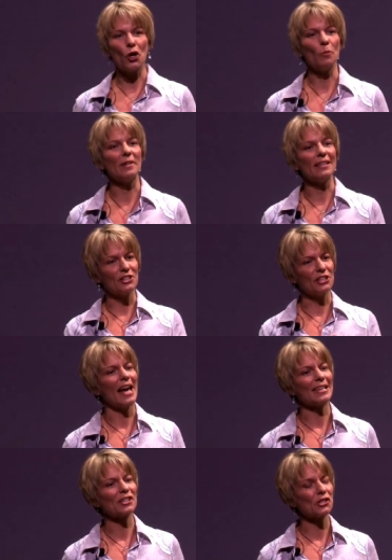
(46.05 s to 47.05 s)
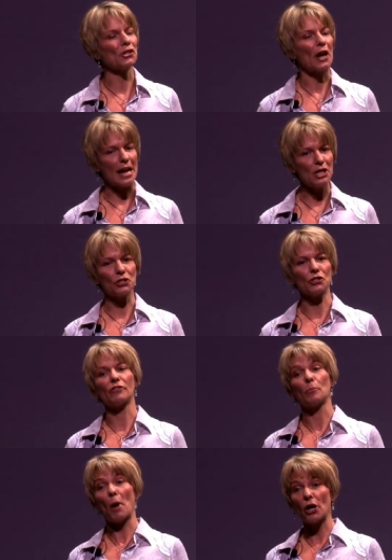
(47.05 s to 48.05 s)
told me that she asks her
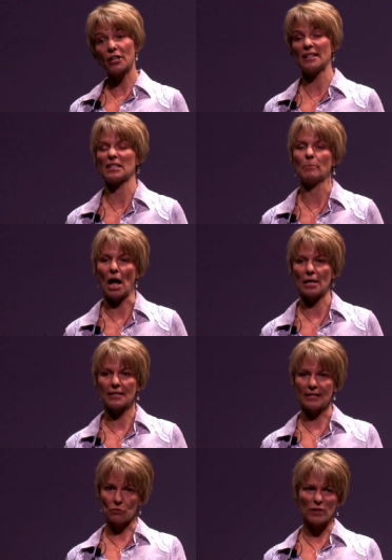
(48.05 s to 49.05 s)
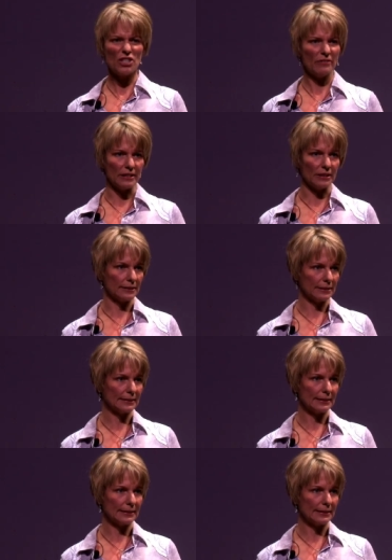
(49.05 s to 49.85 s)
angels for parking spots in Ridgefield.